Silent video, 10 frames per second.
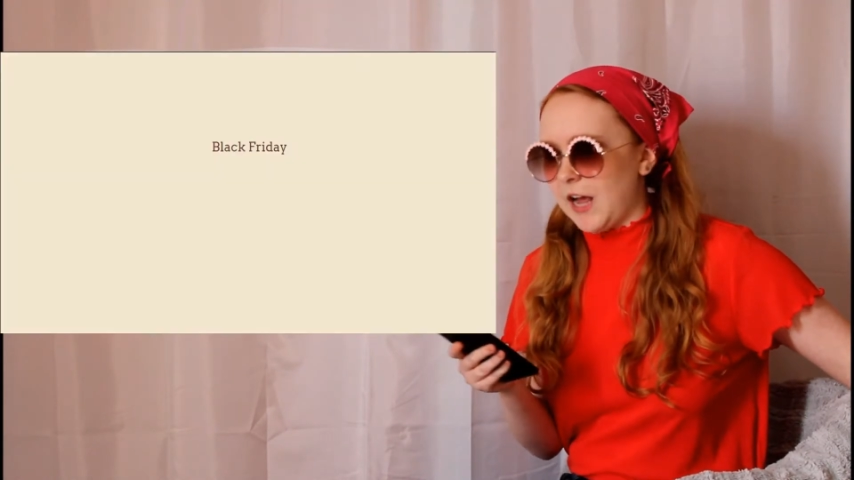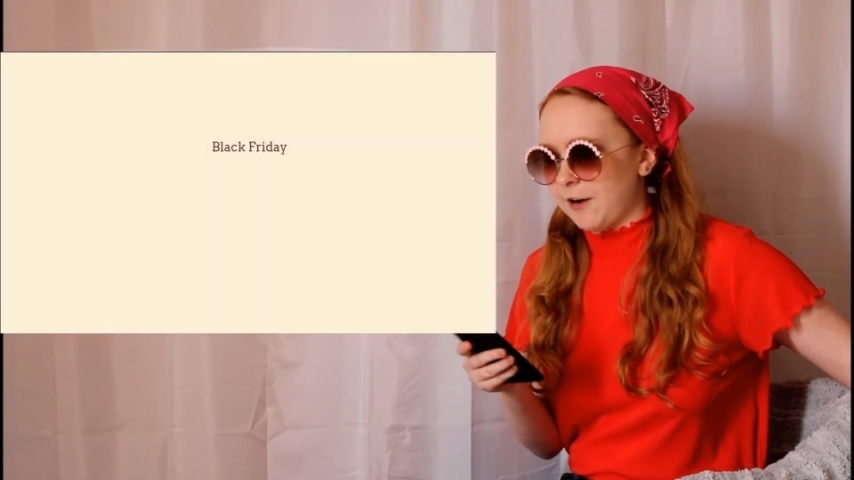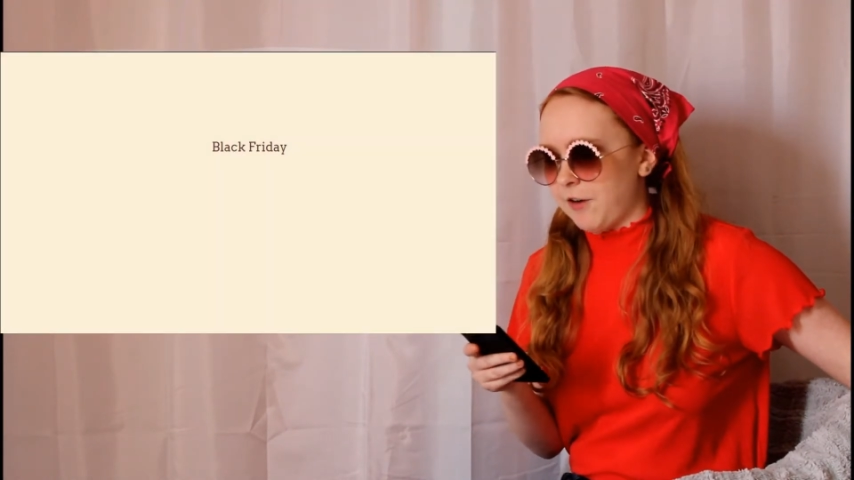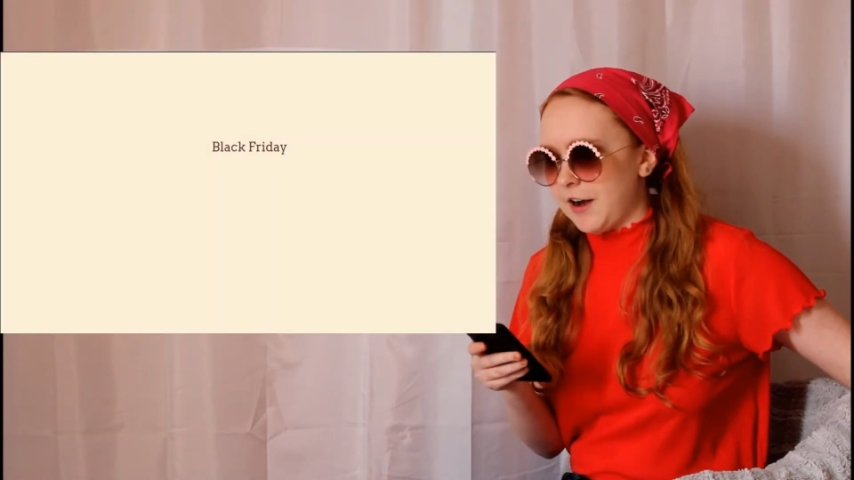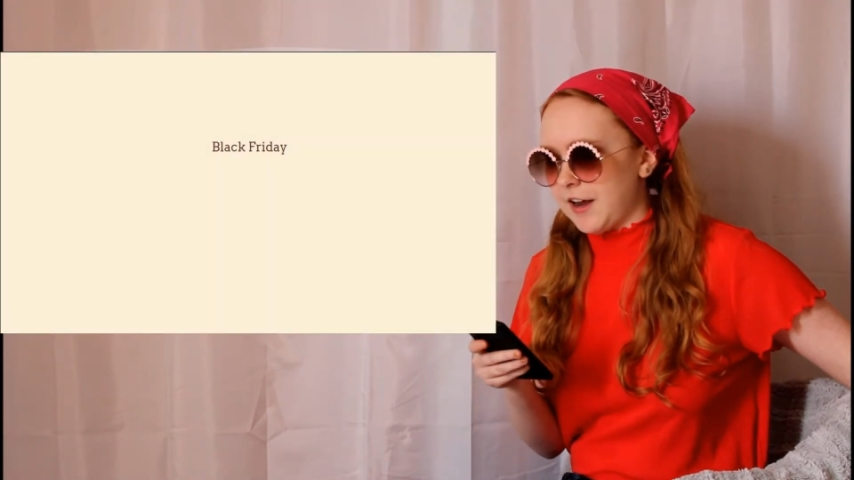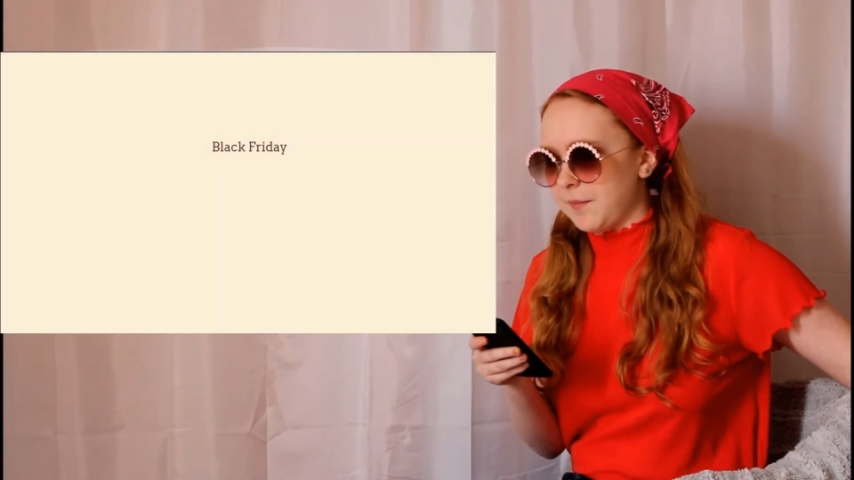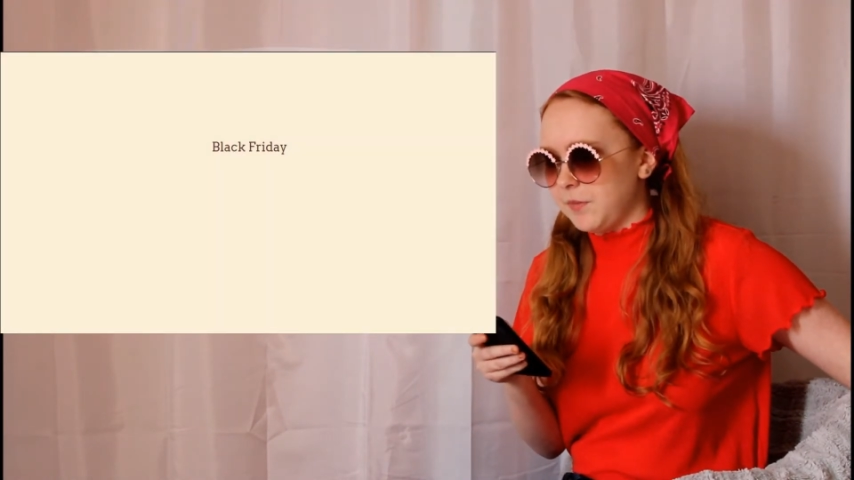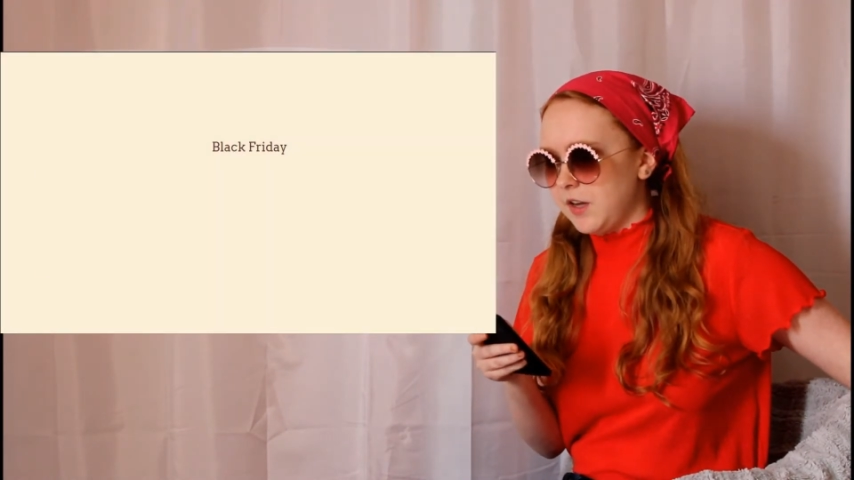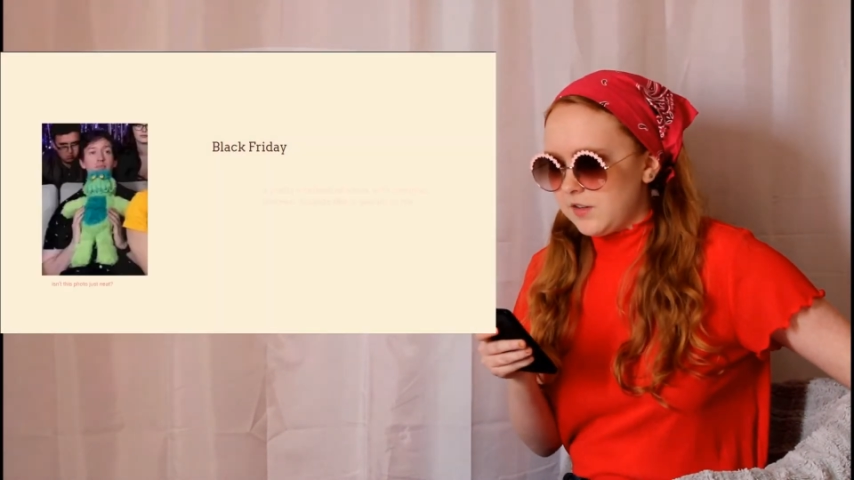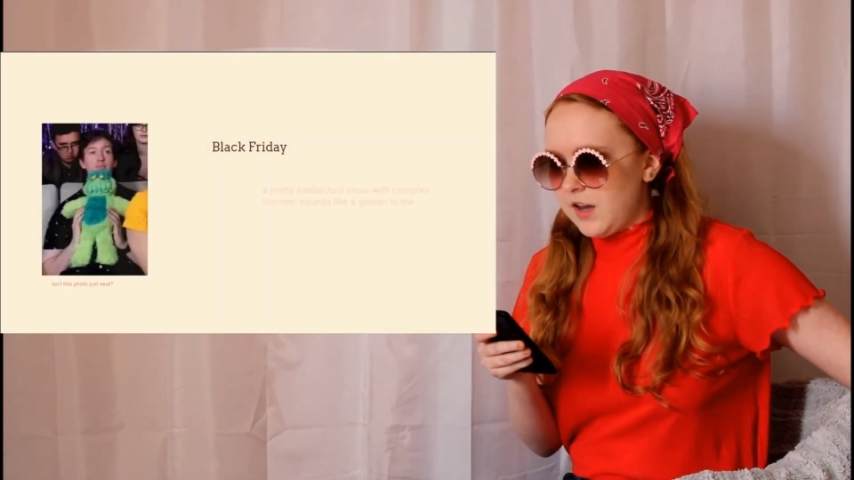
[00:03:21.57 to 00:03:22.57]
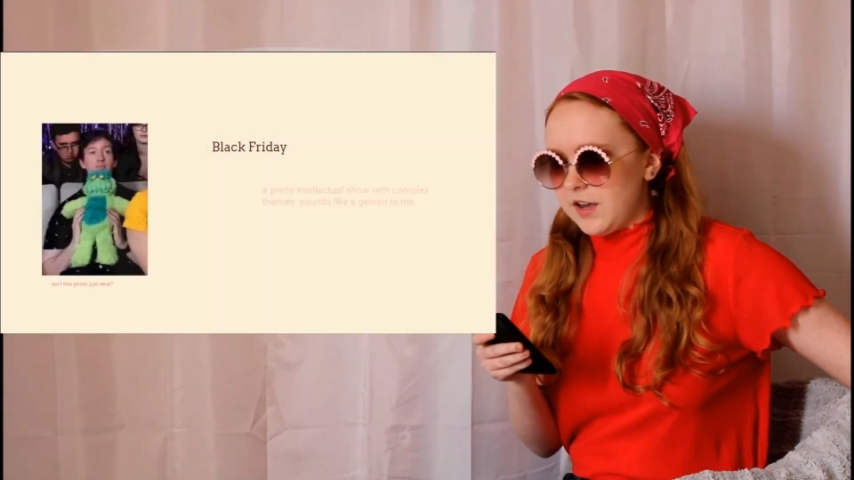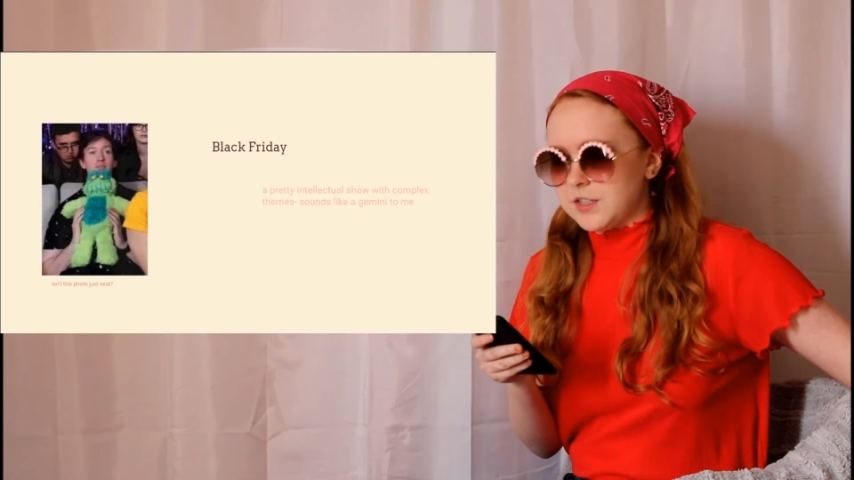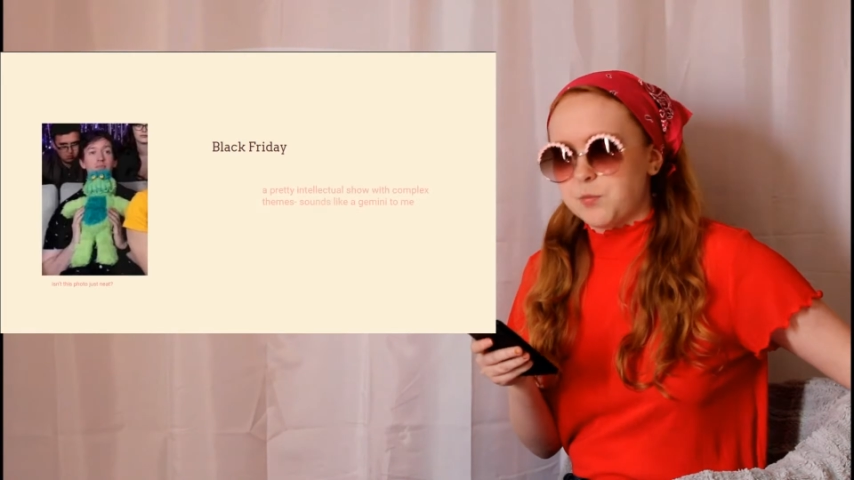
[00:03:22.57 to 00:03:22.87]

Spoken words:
Black Friday. Yeah,